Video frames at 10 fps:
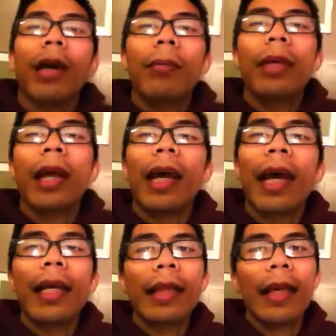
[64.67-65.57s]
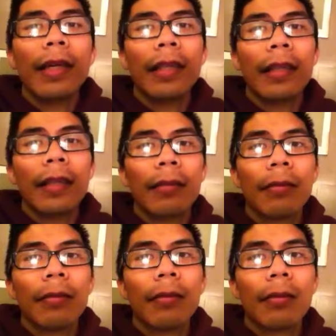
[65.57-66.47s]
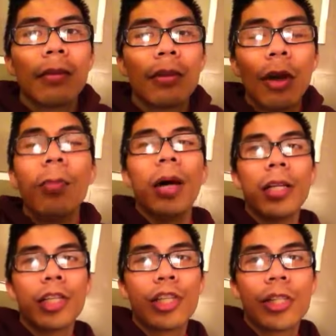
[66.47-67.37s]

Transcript: I mean, I hate this so much.